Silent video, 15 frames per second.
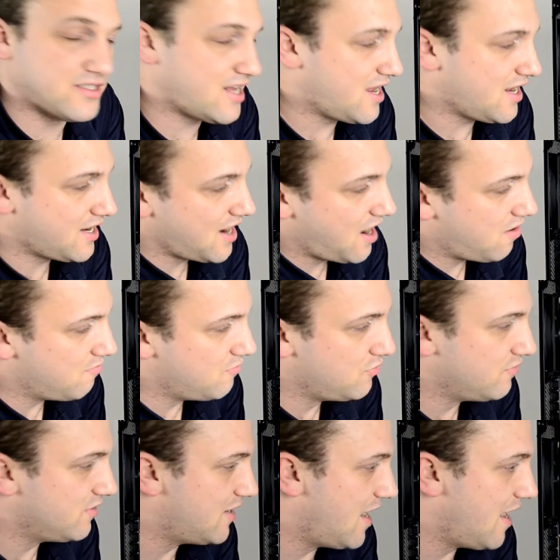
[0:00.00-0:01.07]
Take it out,
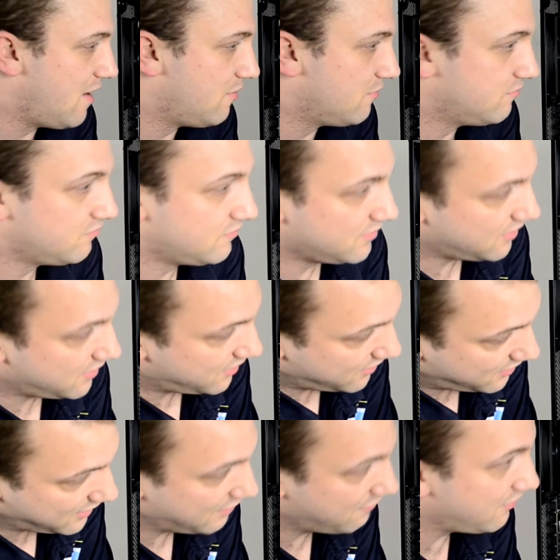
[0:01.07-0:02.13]
move it down,
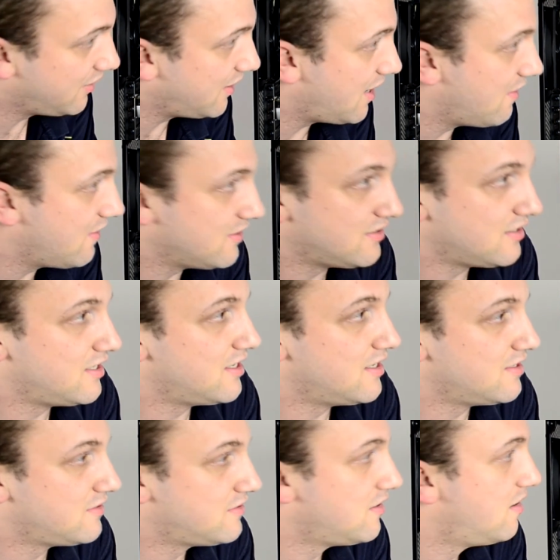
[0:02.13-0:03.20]
leave it there as it
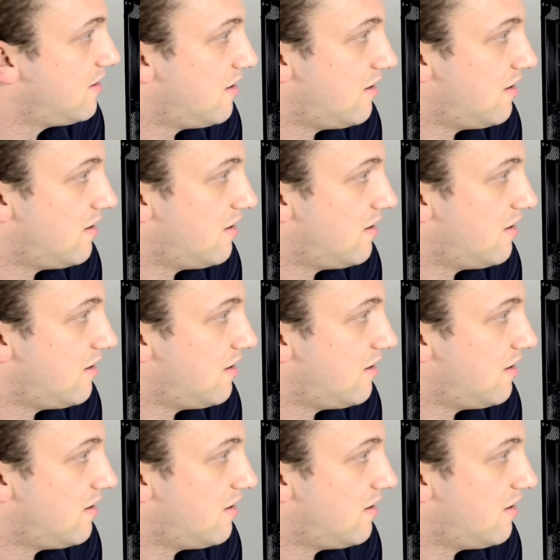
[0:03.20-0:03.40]
is.